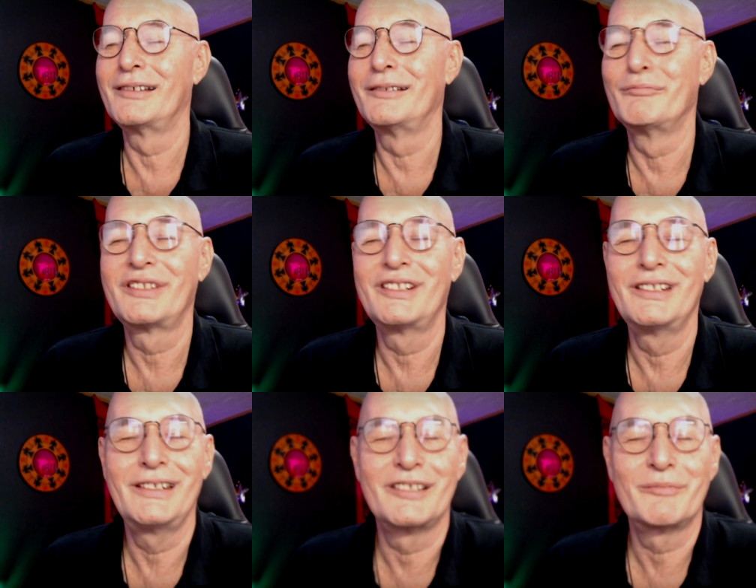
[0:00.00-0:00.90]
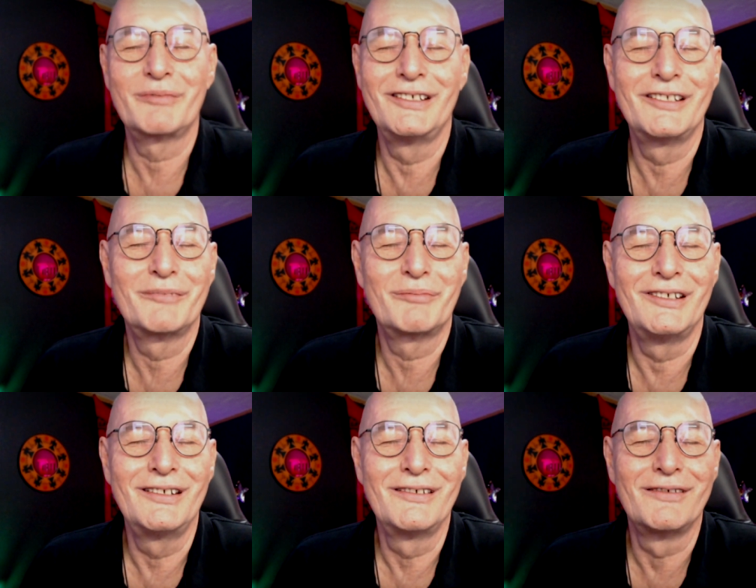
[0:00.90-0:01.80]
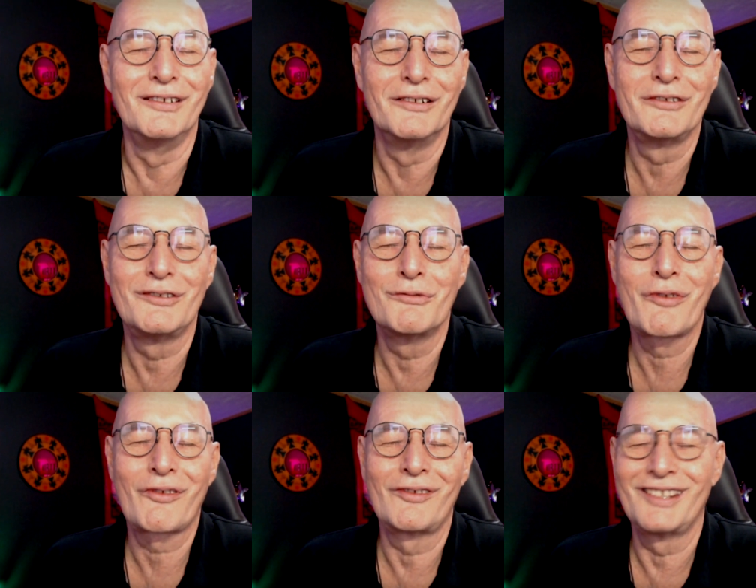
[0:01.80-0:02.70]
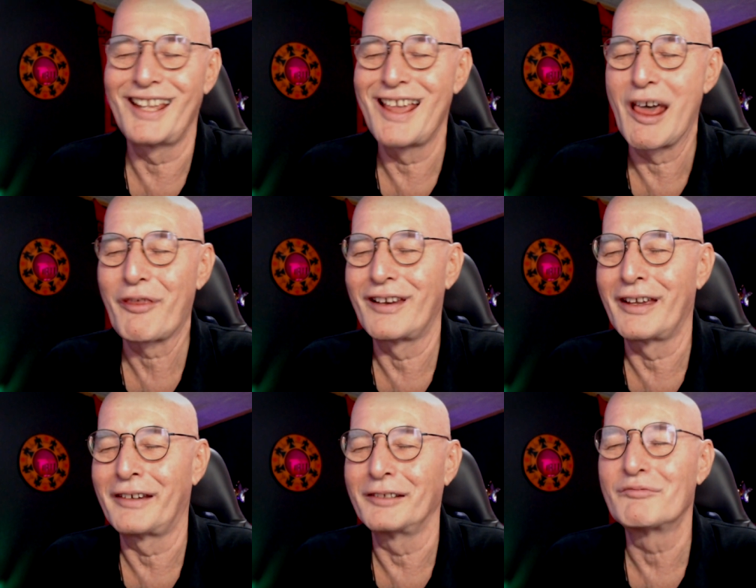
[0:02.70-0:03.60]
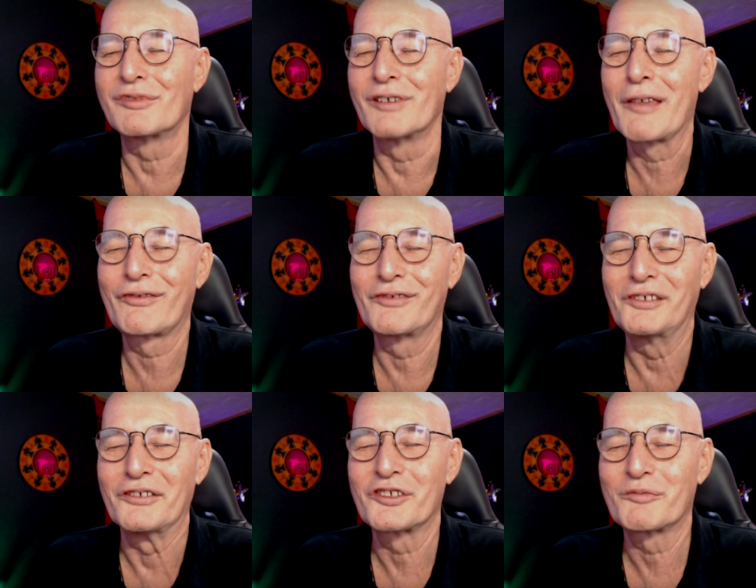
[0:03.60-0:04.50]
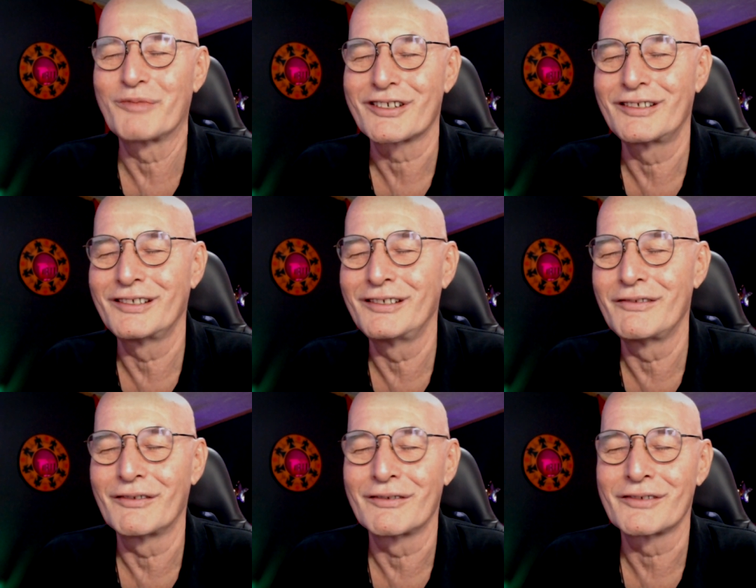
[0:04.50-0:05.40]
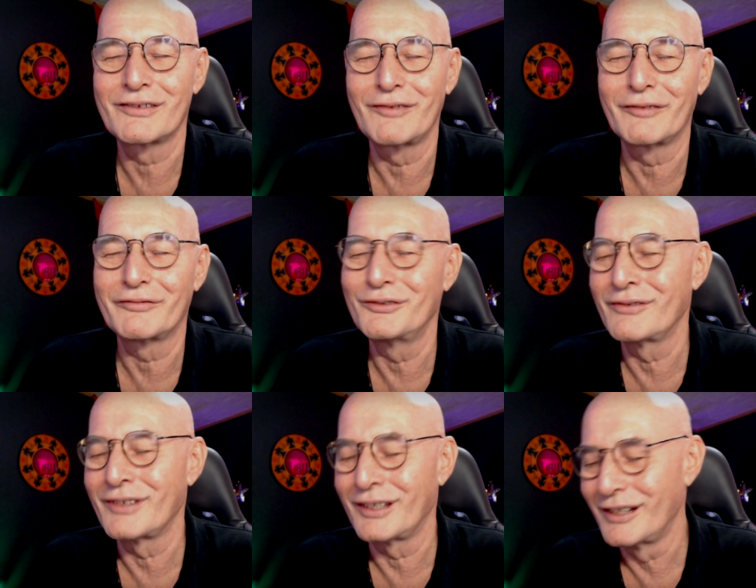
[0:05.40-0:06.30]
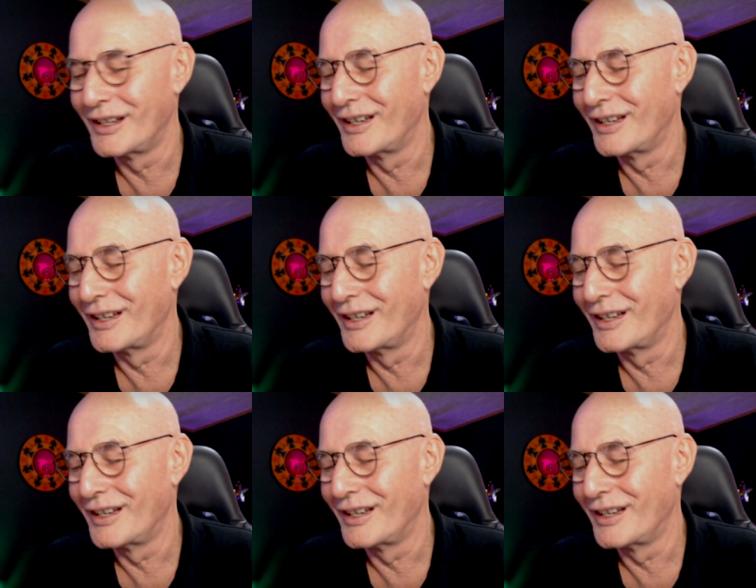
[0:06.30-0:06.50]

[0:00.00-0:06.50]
And please, please, please, you know, youth and athletic breath, you know, especially those of you that